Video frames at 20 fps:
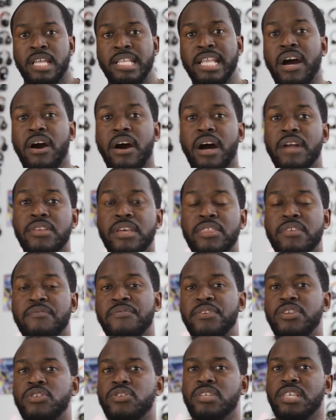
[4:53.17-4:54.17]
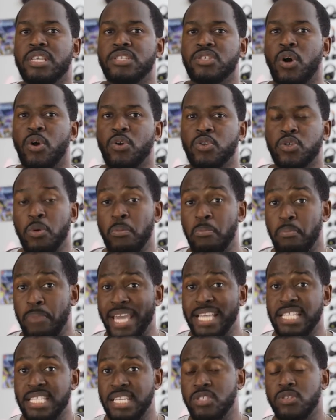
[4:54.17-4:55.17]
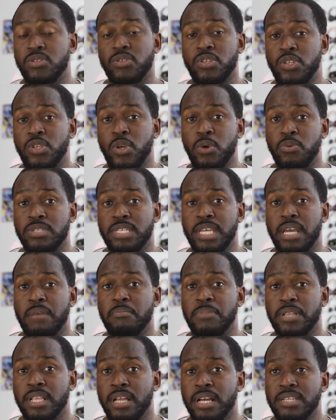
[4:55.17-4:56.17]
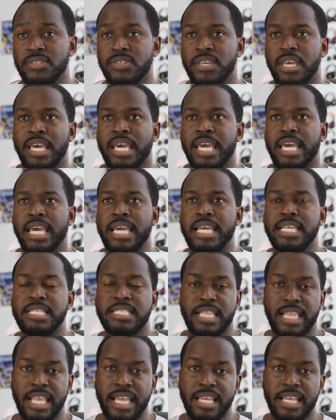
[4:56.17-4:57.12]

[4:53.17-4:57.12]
Now, another feature that's also baked into the Note 10 Plus is